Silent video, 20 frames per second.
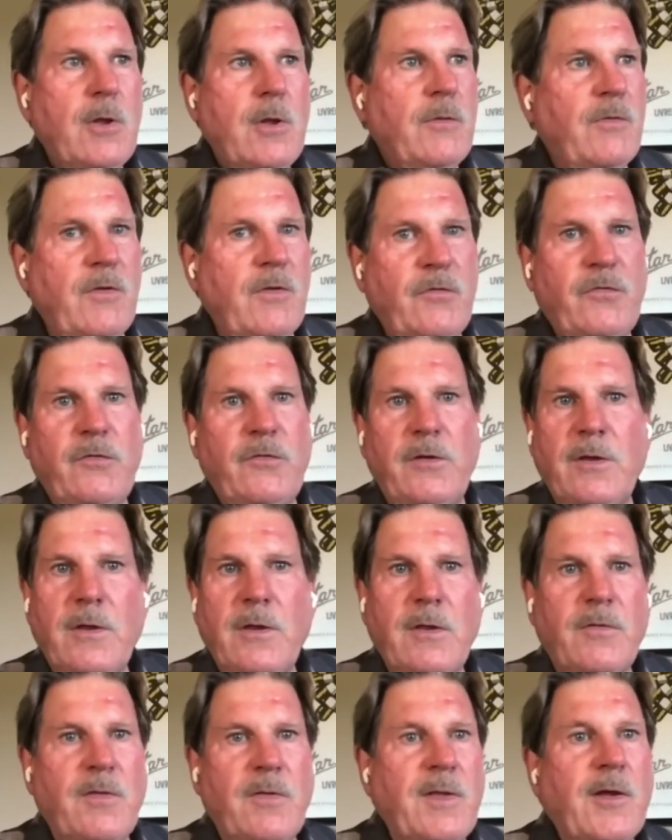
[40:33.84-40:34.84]
They see
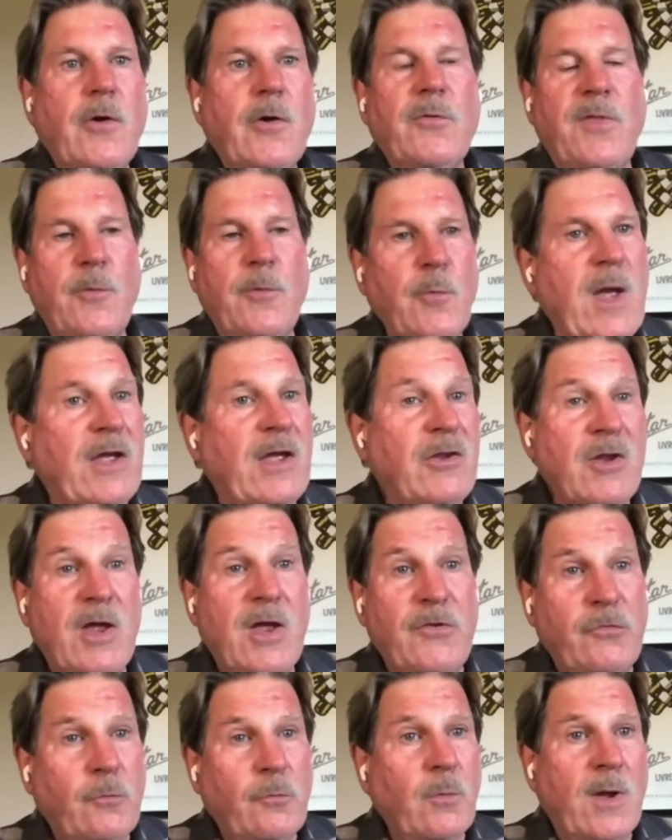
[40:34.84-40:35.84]
it, and they
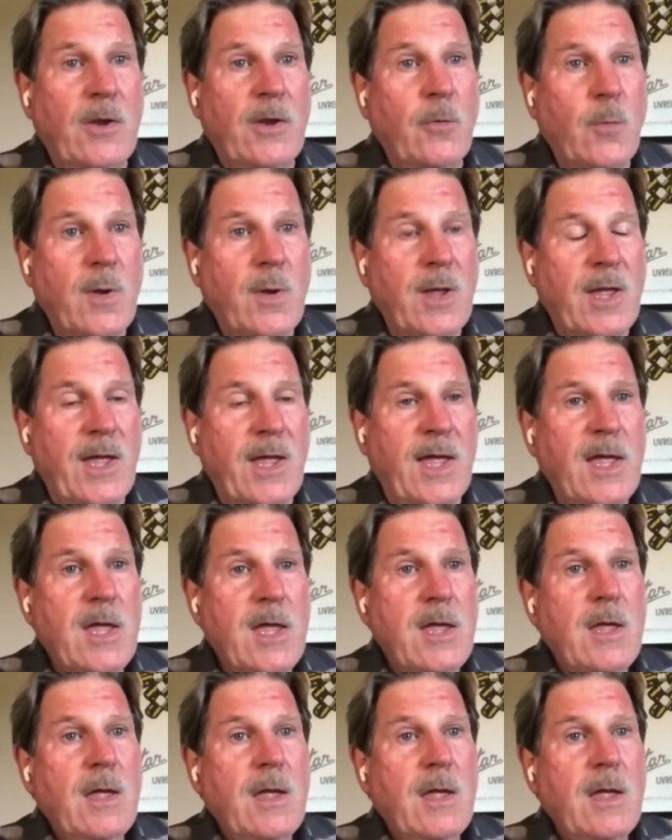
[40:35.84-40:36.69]
recognize it right away.